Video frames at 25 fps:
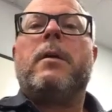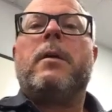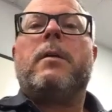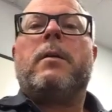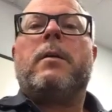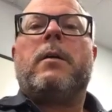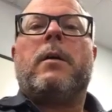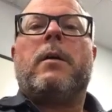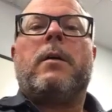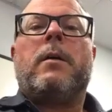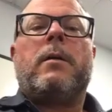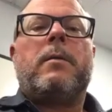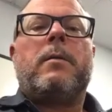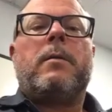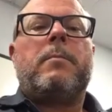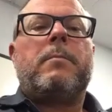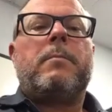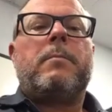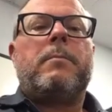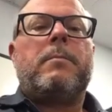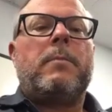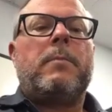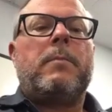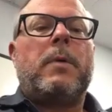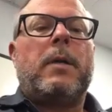A
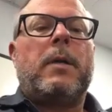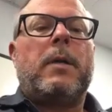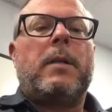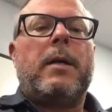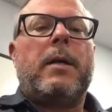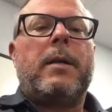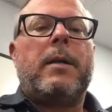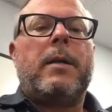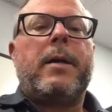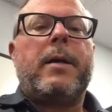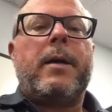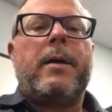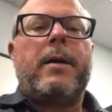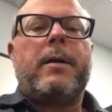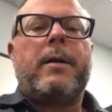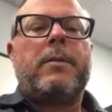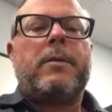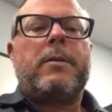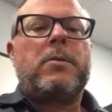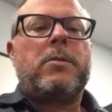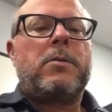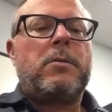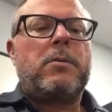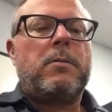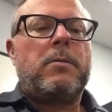lot of
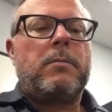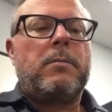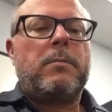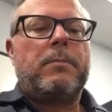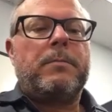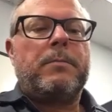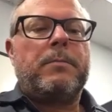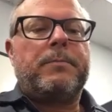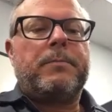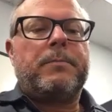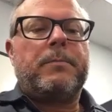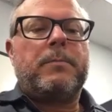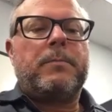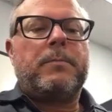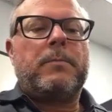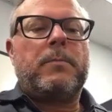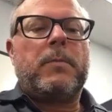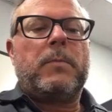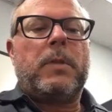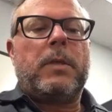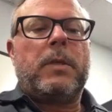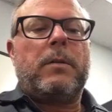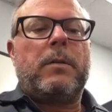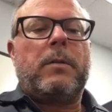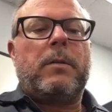guys,
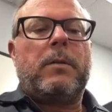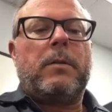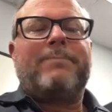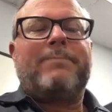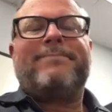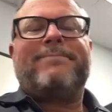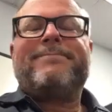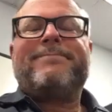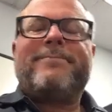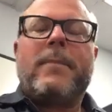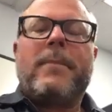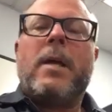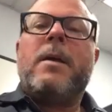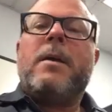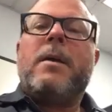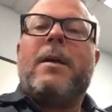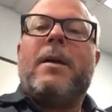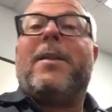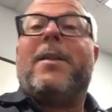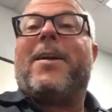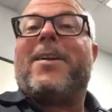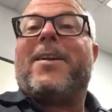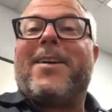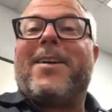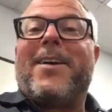
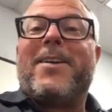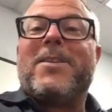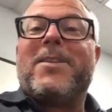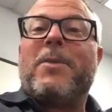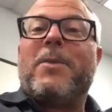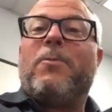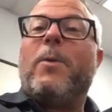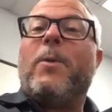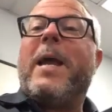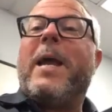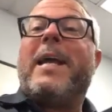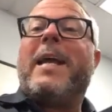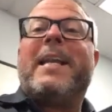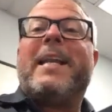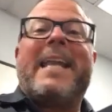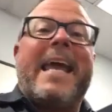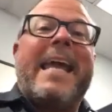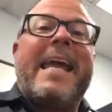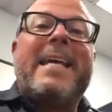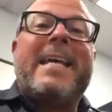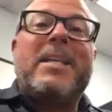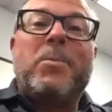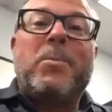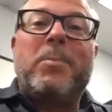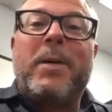if we had an
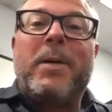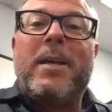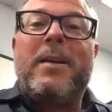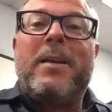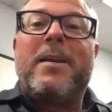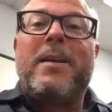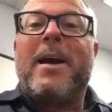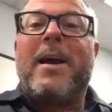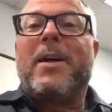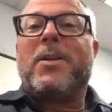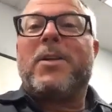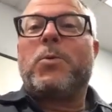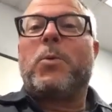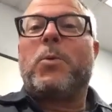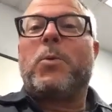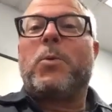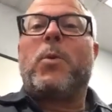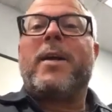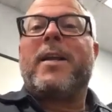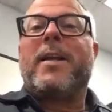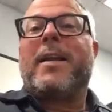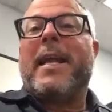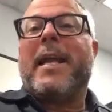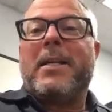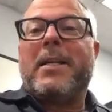8-speed, guys would want
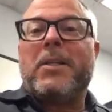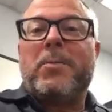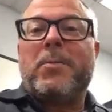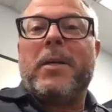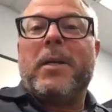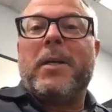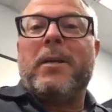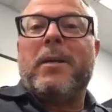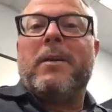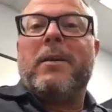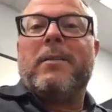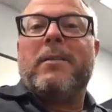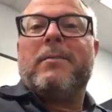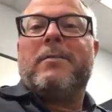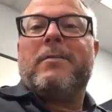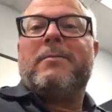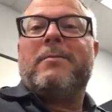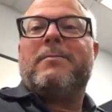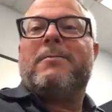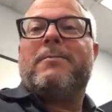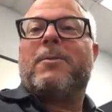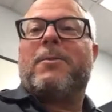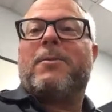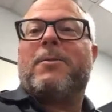an 8-speed or a